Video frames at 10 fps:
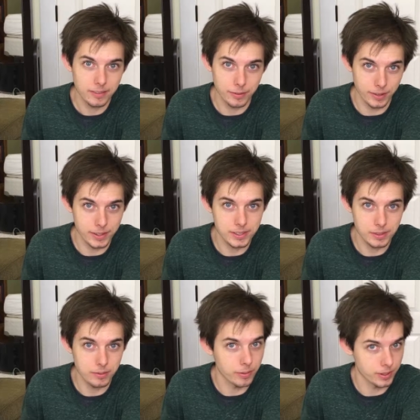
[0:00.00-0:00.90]
for
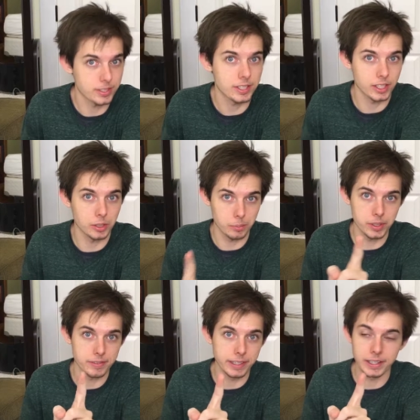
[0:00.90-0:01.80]
this for this single
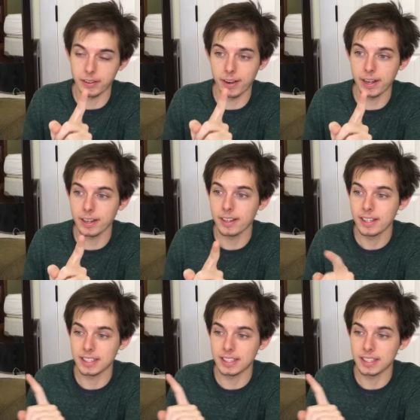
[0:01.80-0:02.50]
movie, alright?